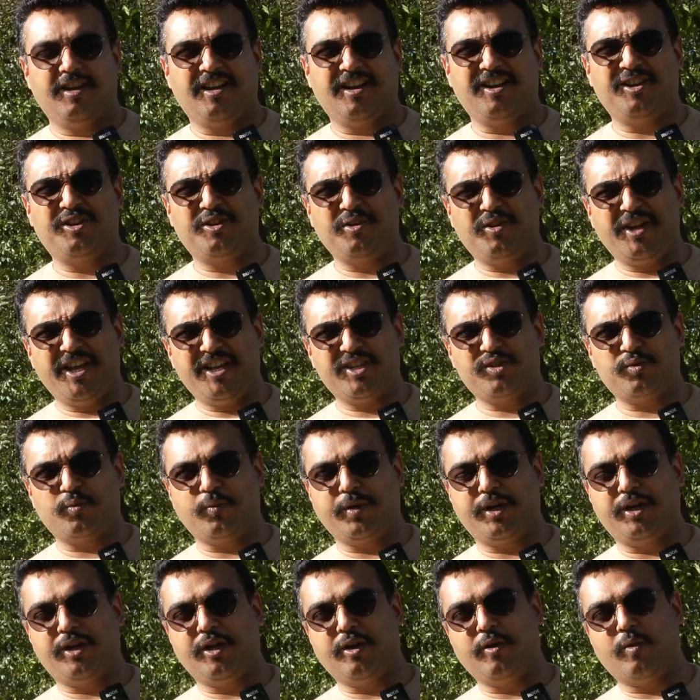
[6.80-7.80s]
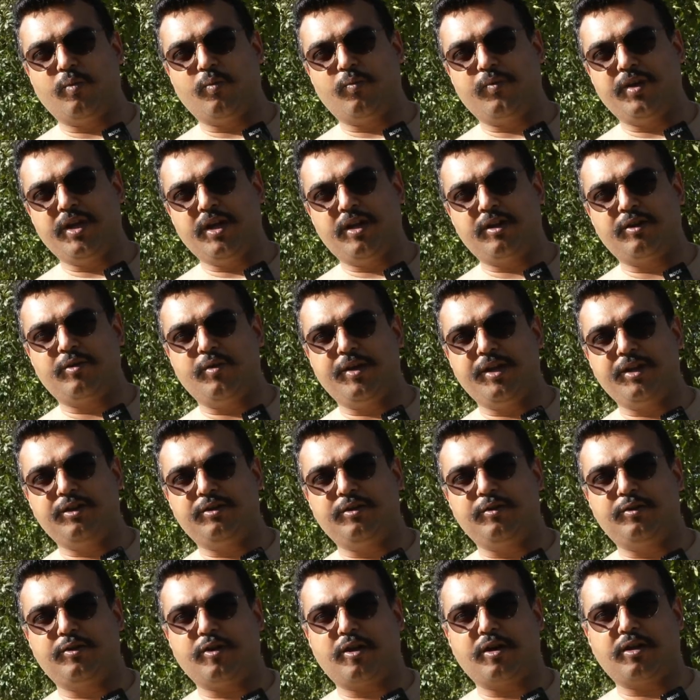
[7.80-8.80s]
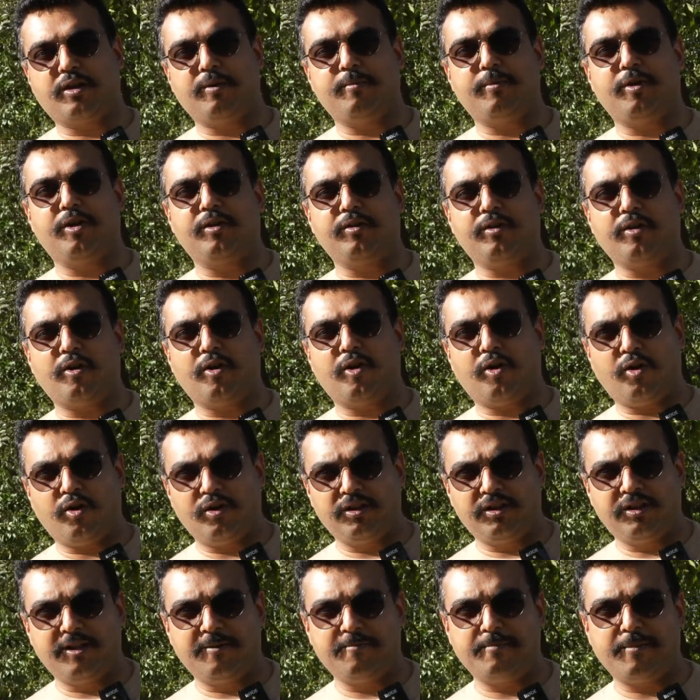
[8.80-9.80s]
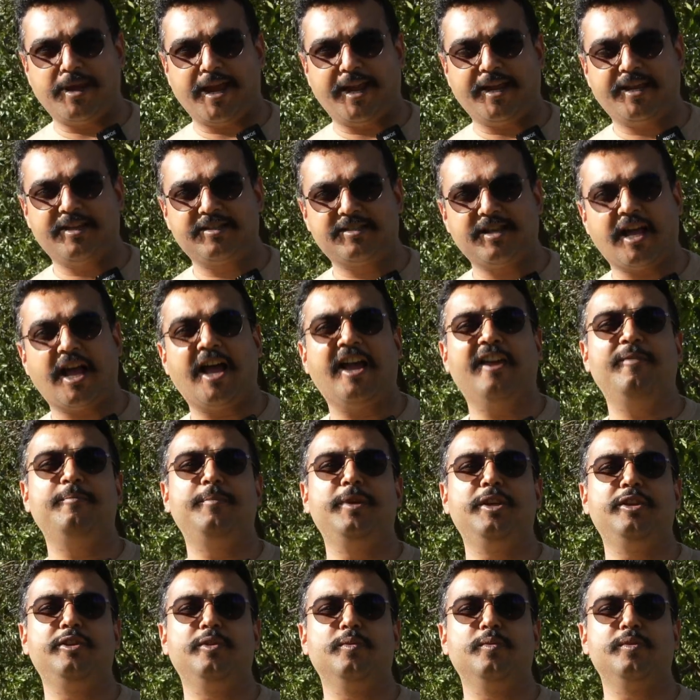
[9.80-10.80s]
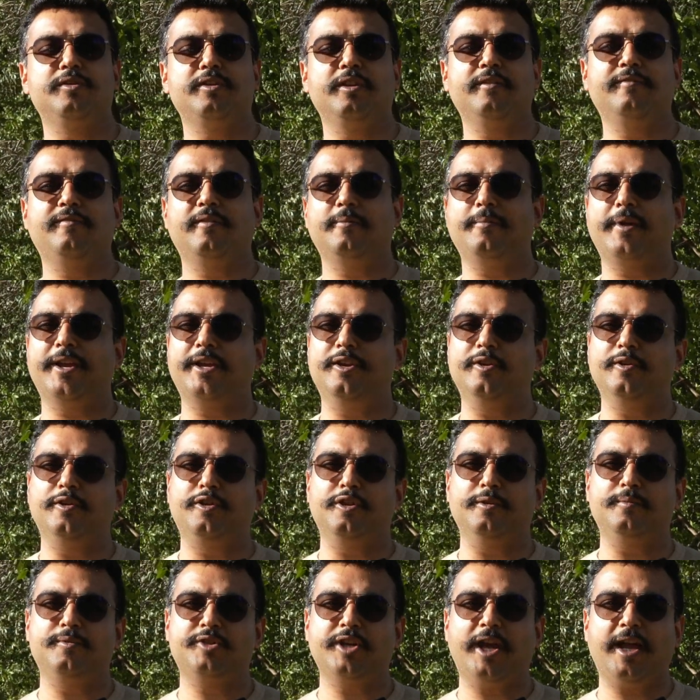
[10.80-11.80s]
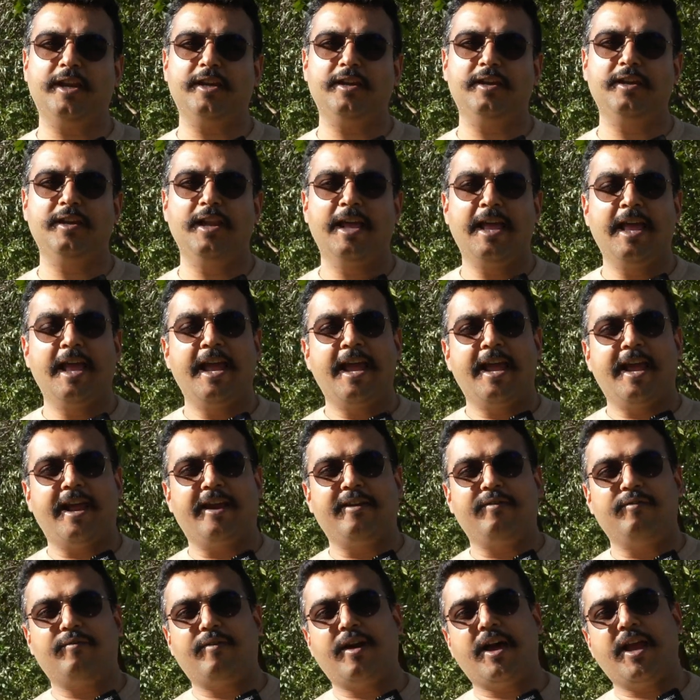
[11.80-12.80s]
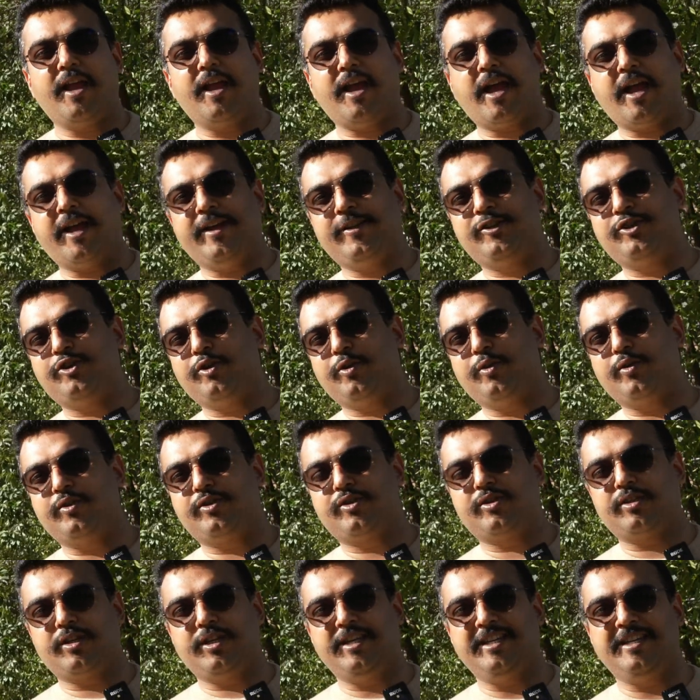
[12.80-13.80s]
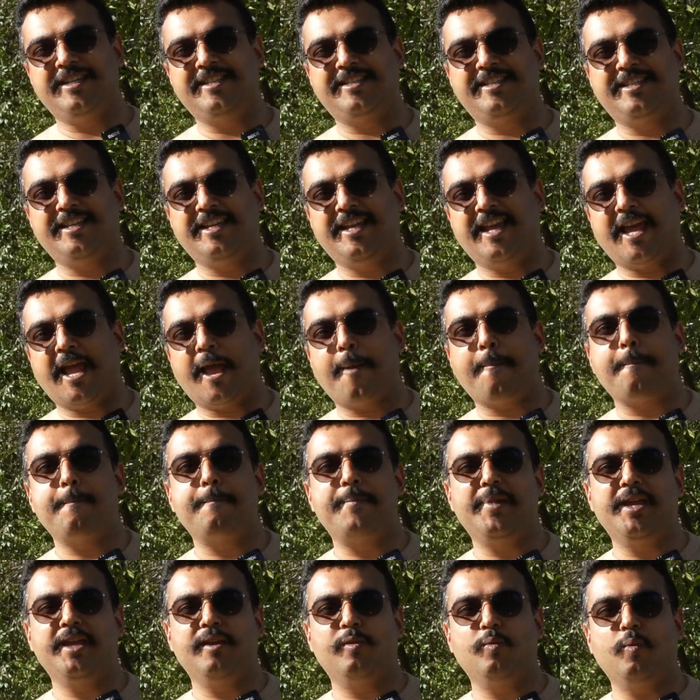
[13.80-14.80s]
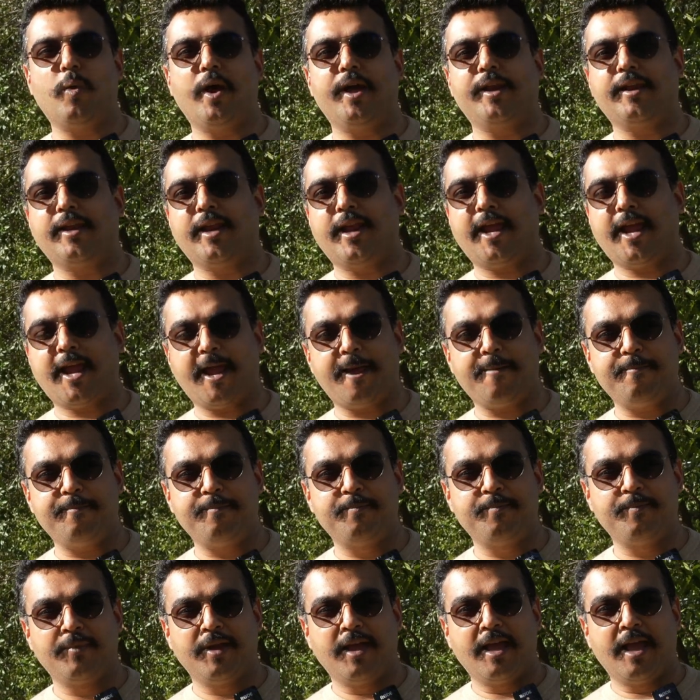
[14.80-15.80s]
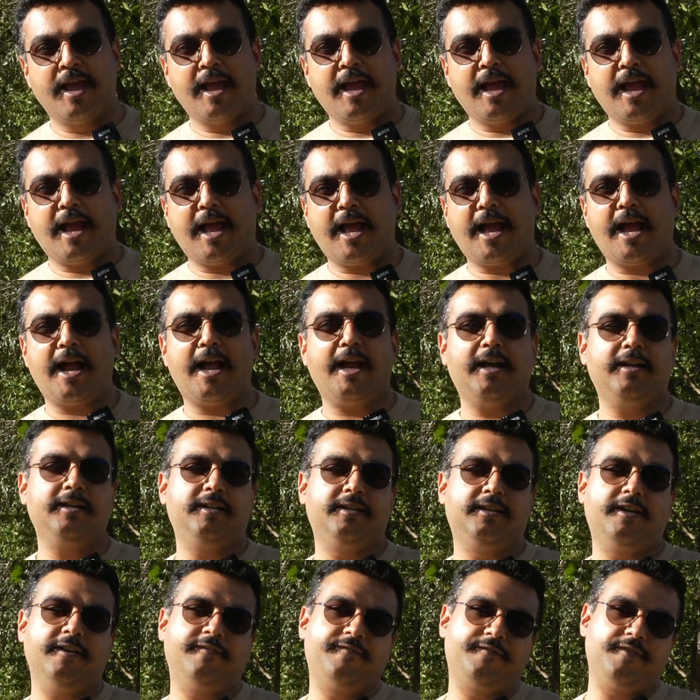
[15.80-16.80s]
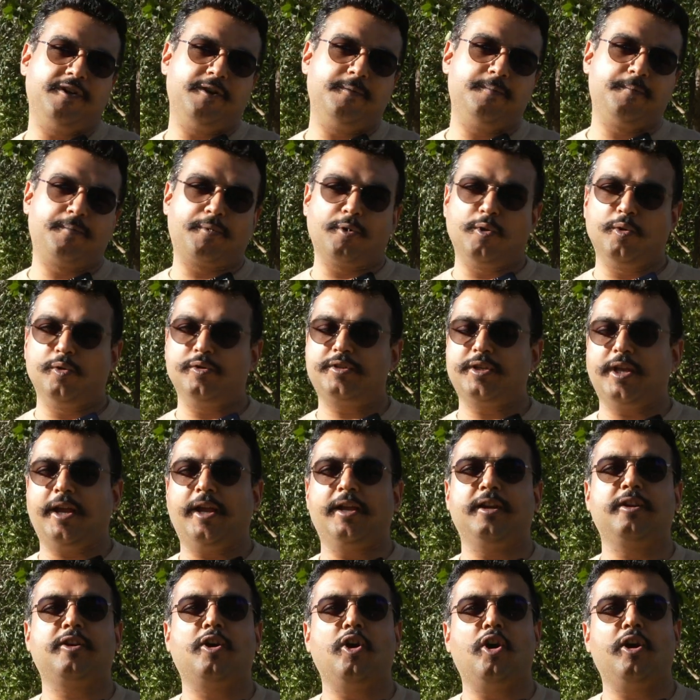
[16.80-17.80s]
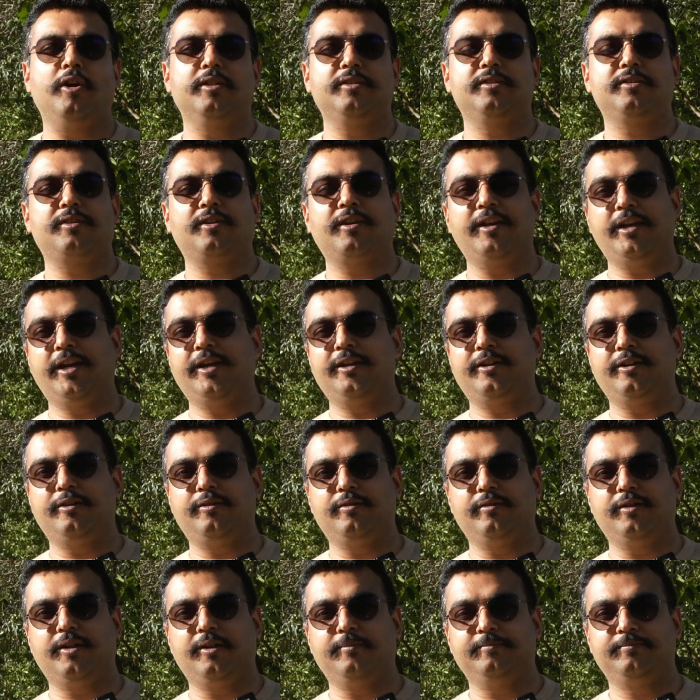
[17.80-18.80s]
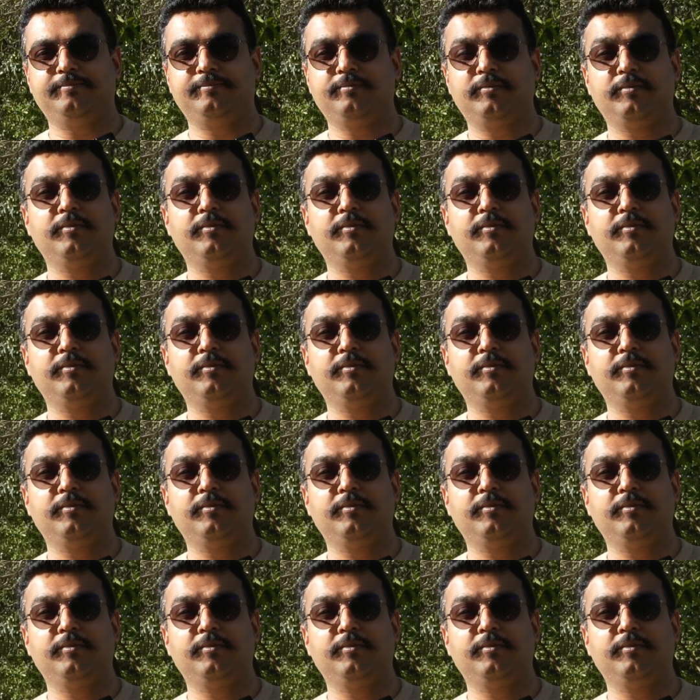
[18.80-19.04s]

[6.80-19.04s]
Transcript: In today's video, we are going to talk about all the mics I've been using for my YouTube channel and why I chose ECMB1m and different pros and cons related to them.